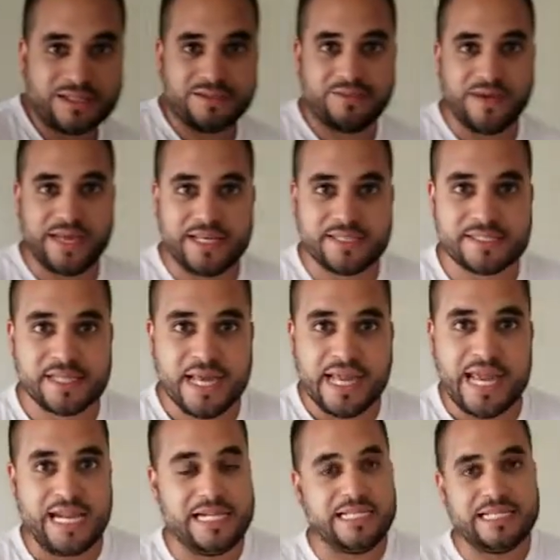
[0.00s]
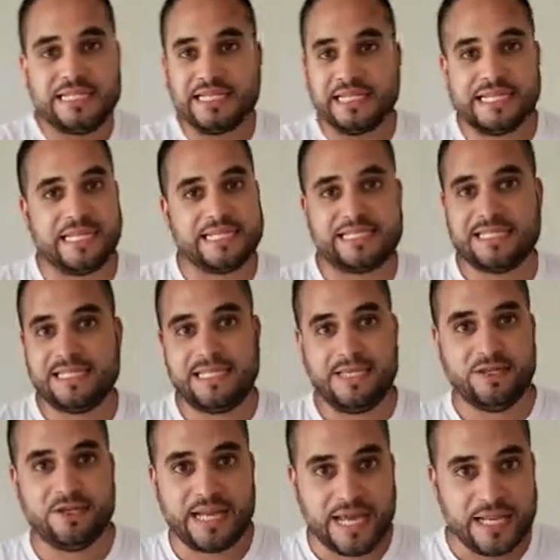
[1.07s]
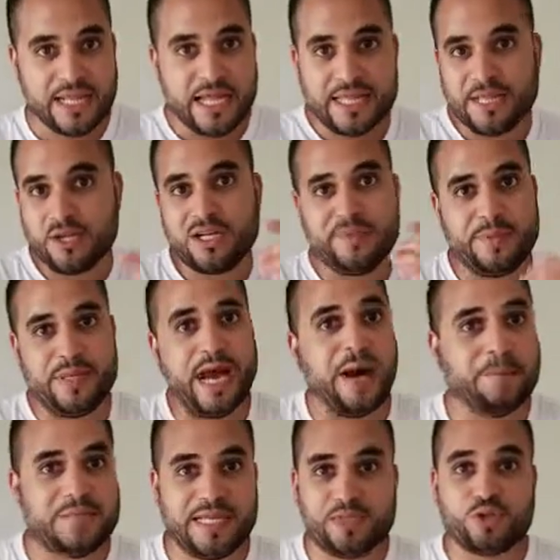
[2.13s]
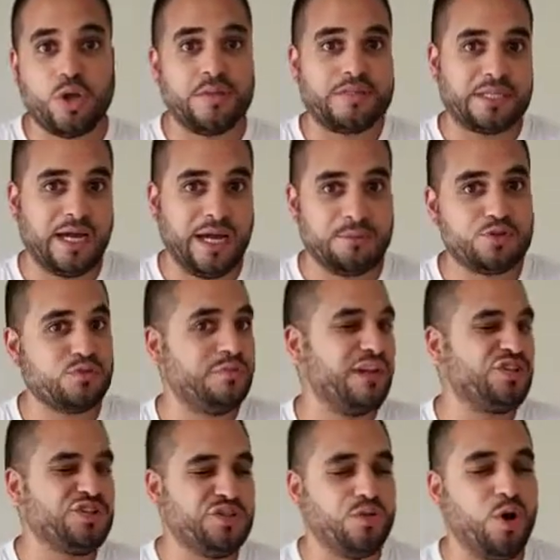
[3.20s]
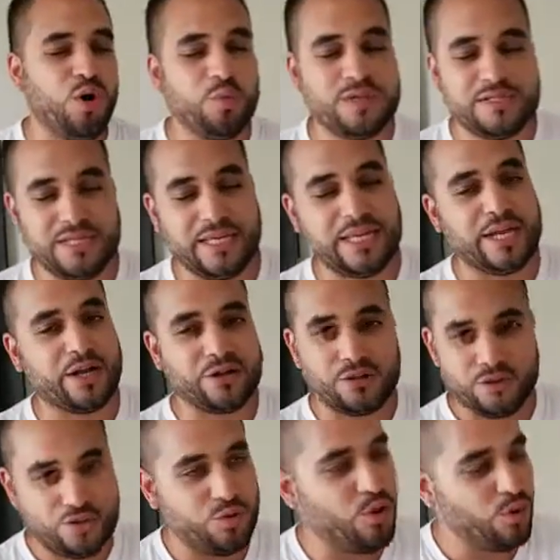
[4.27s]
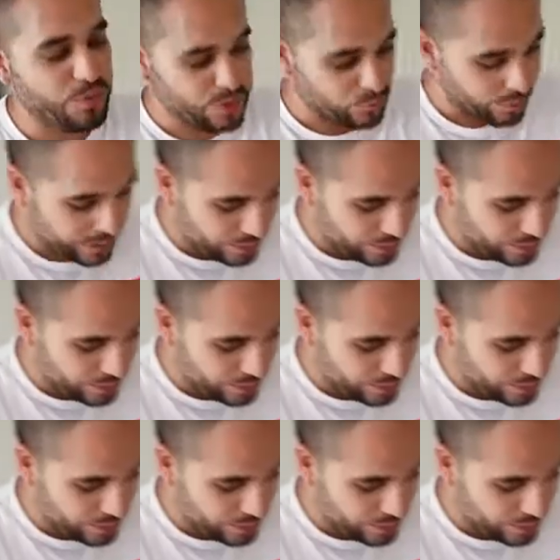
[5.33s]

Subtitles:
device, anything that connects to the internet, there are going to be updates all the time, so make sure you always take care of those. You always want